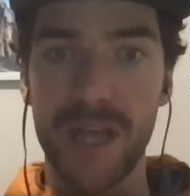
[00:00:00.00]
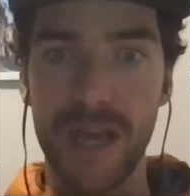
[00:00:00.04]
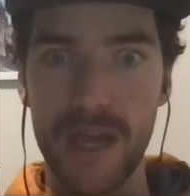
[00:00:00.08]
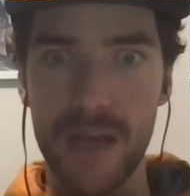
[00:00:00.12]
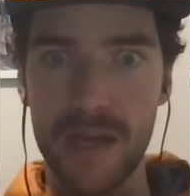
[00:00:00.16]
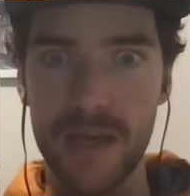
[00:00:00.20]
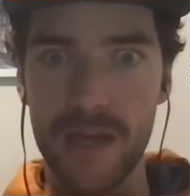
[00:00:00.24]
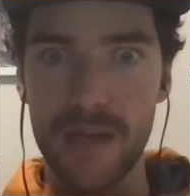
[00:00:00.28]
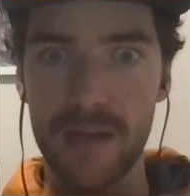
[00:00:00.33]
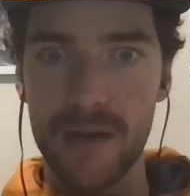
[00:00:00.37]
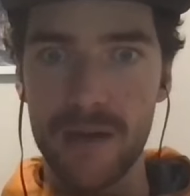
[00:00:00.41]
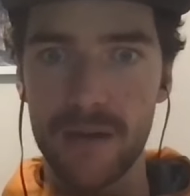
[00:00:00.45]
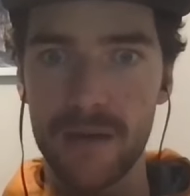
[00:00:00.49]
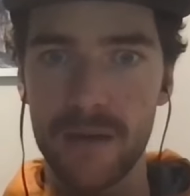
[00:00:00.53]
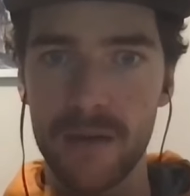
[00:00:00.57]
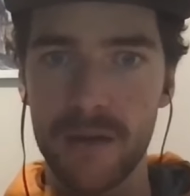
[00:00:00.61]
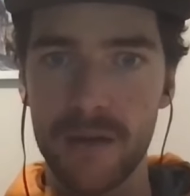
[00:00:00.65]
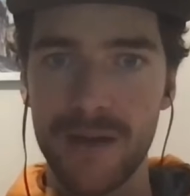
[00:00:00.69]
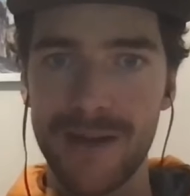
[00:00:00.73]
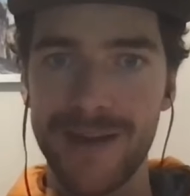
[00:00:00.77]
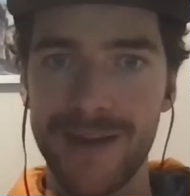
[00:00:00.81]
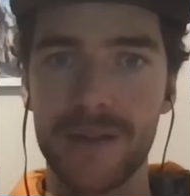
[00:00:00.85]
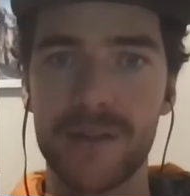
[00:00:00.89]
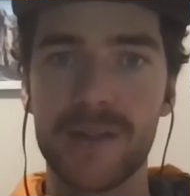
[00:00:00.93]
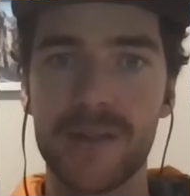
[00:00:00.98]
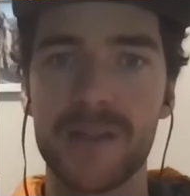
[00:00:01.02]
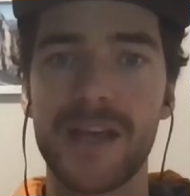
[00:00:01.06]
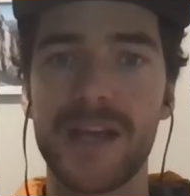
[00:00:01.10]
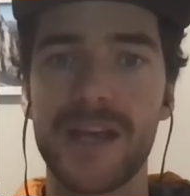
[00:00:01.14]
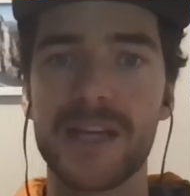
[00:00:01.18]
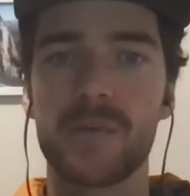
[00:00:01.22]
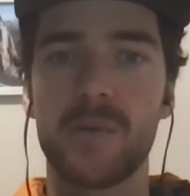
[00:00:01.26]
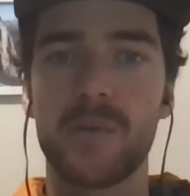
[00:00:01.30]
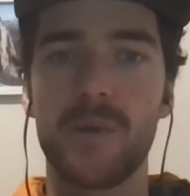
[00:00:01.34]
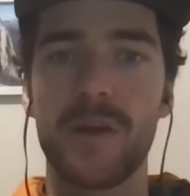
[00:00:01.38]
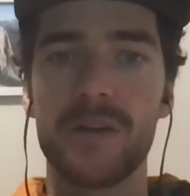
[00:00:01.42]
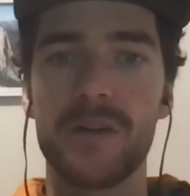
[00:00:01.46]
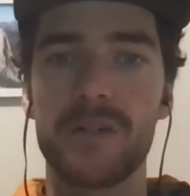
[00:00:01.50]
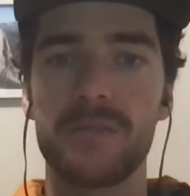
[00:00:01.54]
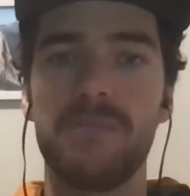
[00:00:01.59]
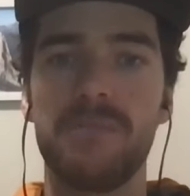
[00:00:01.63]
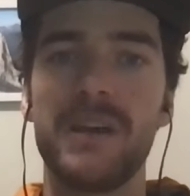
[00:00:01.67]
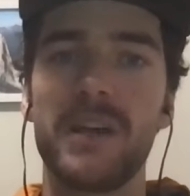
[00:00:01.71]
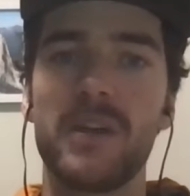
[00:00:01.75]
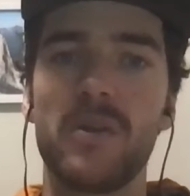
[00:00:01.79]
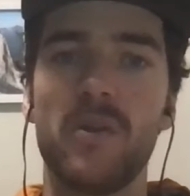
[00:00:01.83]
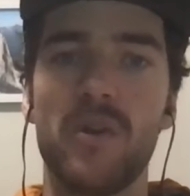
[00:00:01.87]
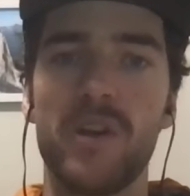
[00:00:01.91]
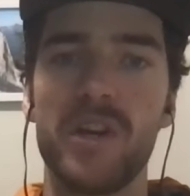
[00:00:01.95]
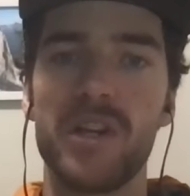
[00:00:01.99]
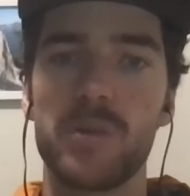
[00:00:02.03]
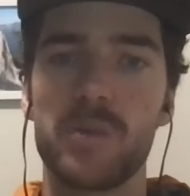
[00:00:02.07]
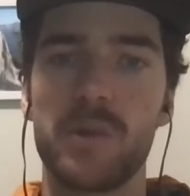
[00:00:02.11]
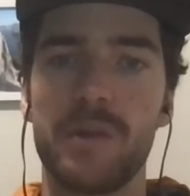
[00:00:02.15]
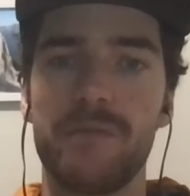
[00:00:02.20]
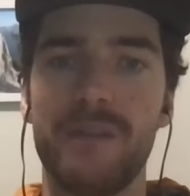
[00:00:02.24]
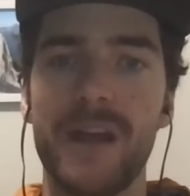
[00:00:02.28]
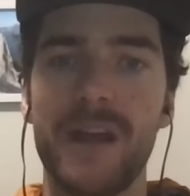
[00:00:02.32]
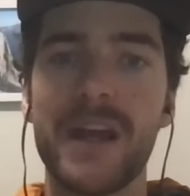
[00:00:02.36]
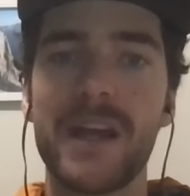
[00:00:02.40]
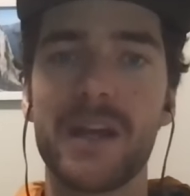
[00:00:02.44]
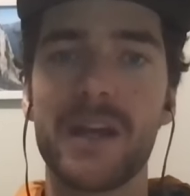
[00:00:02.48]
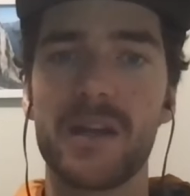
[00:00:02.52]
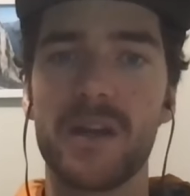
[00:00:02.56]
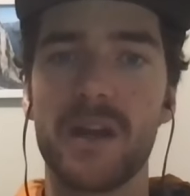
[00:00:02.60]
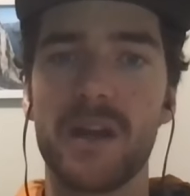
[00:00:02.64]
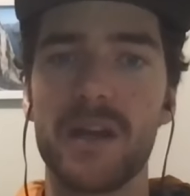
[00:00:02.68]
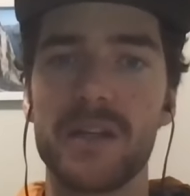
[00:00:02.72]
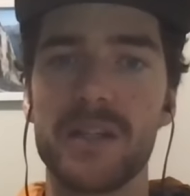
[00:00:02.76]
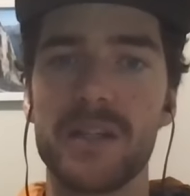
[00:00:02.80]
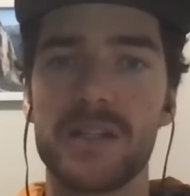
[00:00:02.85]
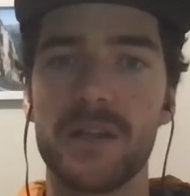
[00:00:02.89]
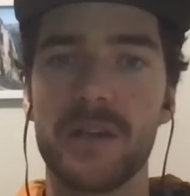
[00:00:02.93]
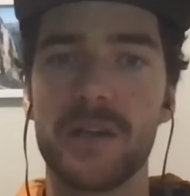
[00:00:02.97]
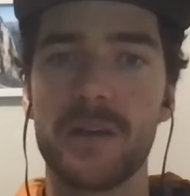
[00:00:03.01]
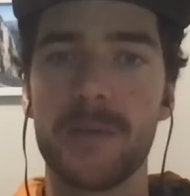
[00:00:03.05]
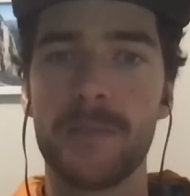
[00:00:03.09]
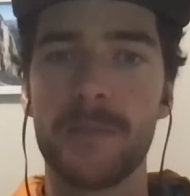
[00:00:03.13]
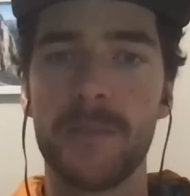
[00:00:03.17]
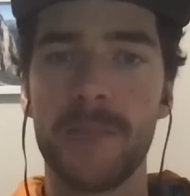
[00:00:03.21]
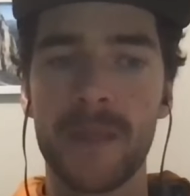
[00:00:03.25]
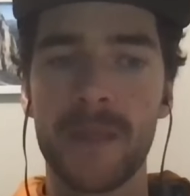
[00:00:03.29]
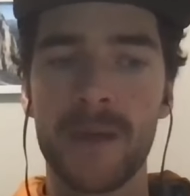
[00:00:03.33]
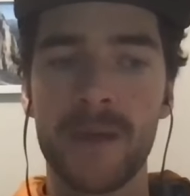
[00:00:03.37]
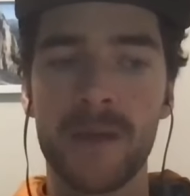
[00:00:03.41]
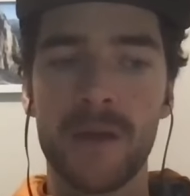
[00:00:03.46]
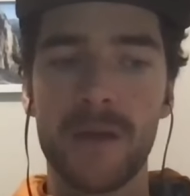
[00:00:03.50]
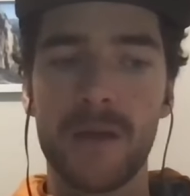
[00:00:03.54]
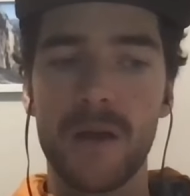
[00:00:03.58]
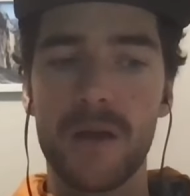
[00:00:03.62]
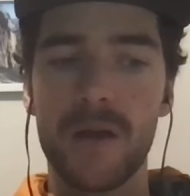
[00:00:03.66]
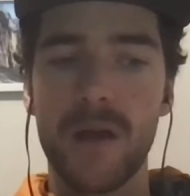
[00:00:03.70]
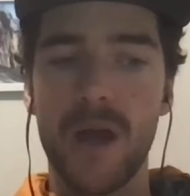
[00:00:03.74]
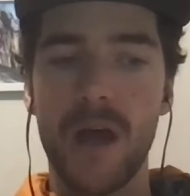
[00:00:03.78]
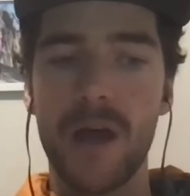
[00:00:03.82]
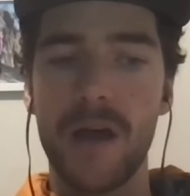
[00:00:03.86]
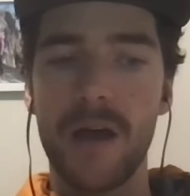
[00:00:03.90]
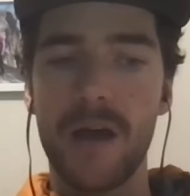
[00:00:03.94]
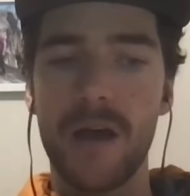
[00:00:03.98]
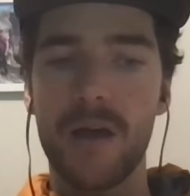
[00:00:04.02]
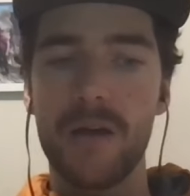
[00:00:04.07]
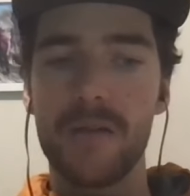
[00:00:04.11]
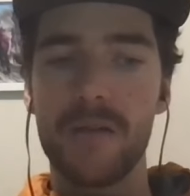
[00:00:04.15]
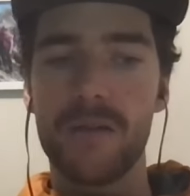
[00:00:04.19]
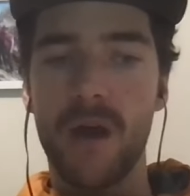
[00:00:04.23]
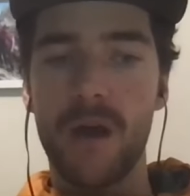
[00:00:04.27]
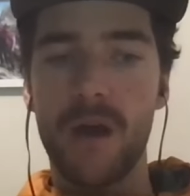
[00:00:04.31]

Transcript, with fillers: they are in. And I think that's where, as Bitcoin, is we recognize that uh,